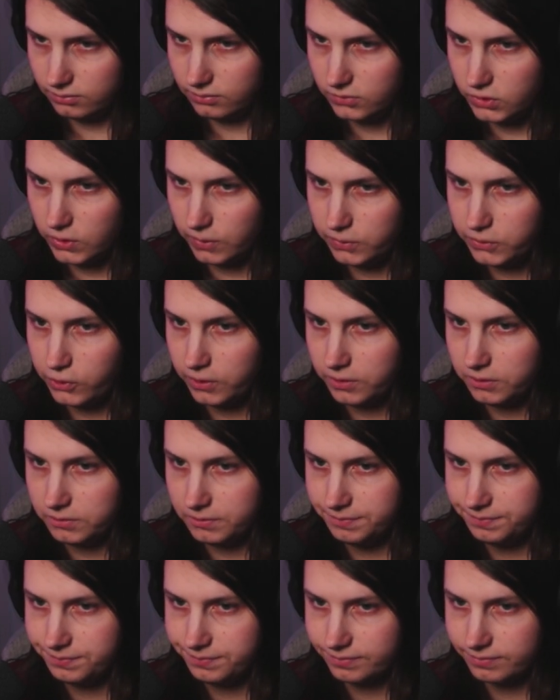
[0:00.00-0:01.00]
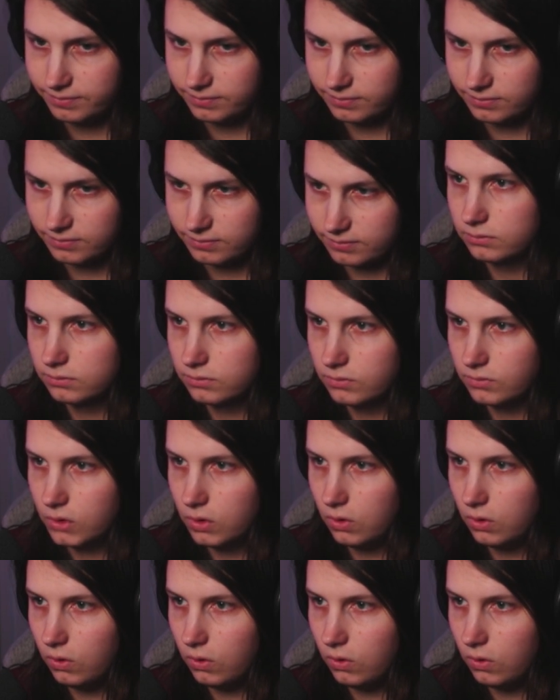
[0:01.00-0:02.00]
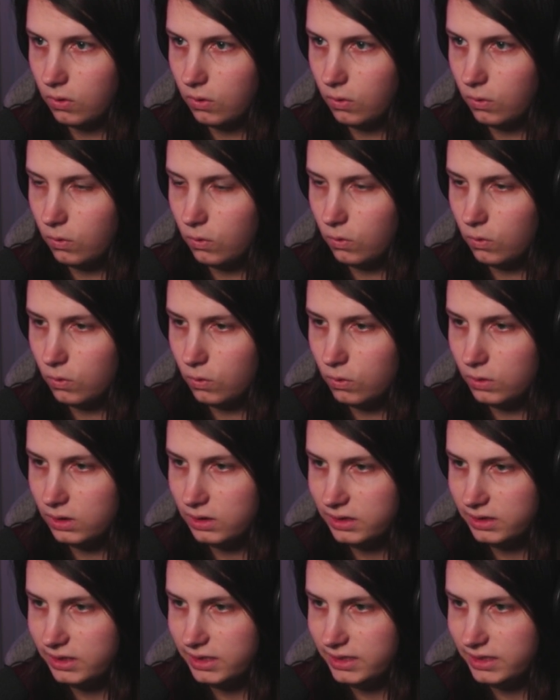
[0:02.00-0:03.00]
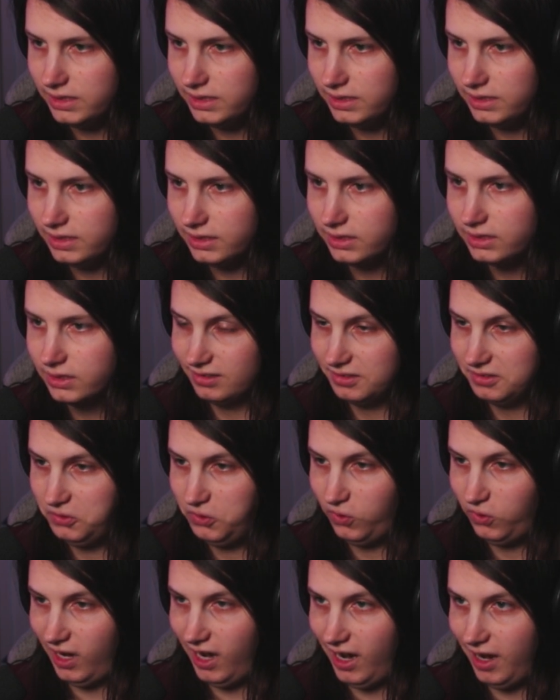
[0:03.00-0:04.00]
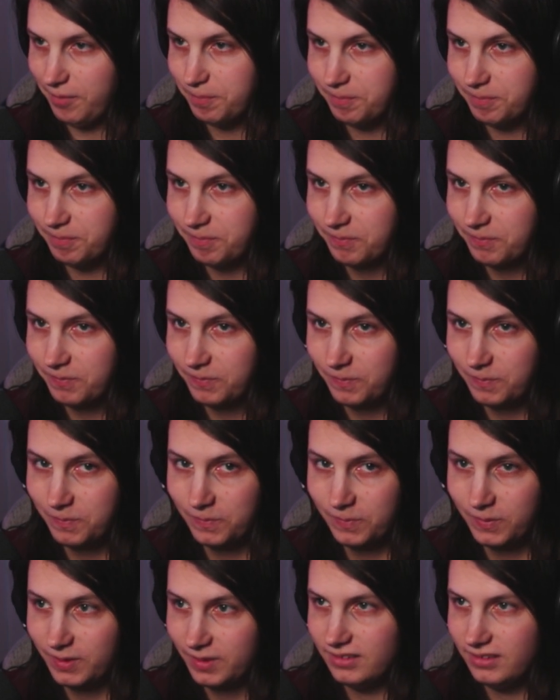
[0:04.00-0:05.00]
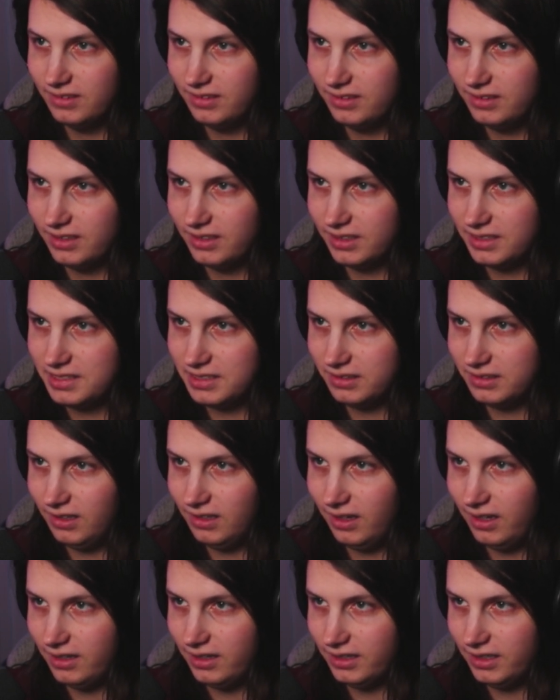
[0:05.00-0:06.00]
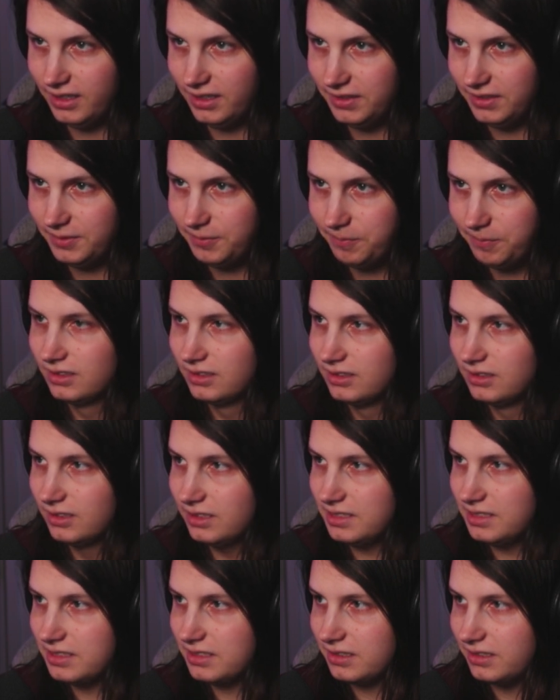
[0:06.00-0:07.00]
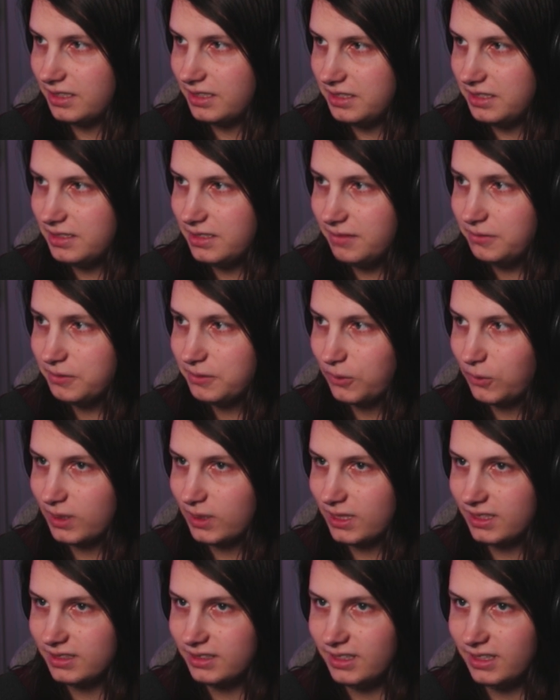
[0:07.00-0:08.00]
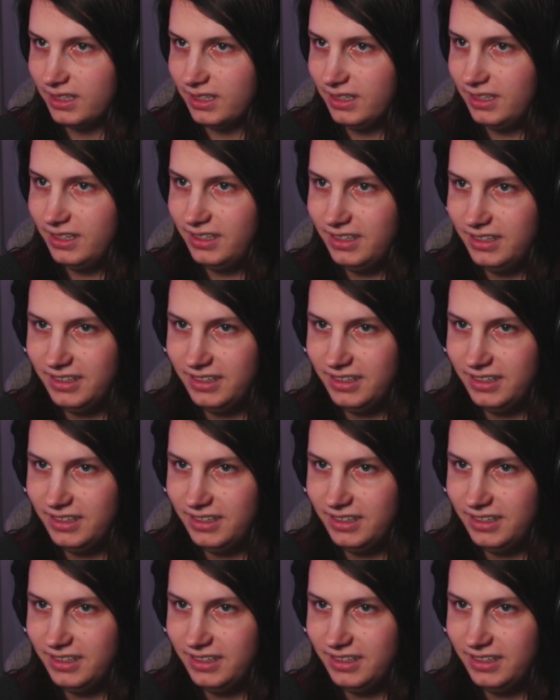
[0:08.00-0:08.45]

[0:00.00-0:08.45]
So true. Holy crap. That's a lot of stuff going on there.